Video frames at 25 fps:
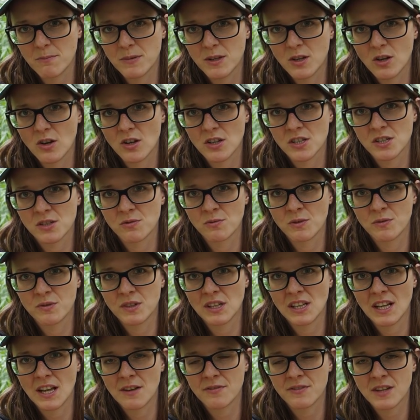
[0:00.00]
because with
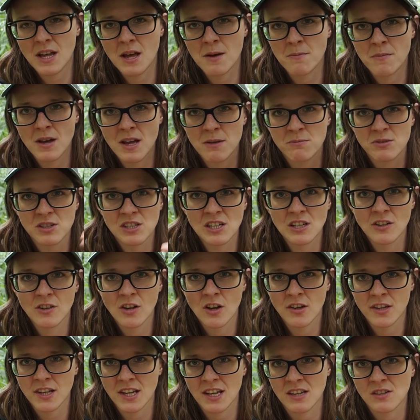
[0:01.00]
the left arm I'm still
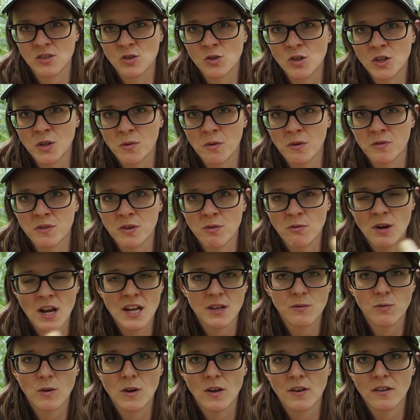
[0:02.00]
not as good with the
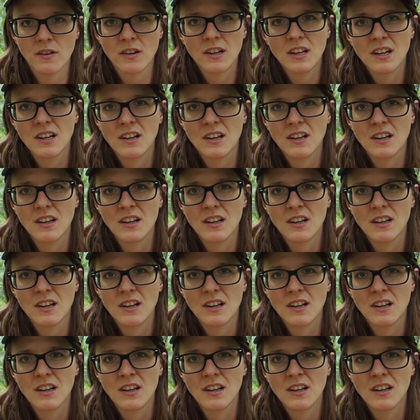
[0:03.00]
right one.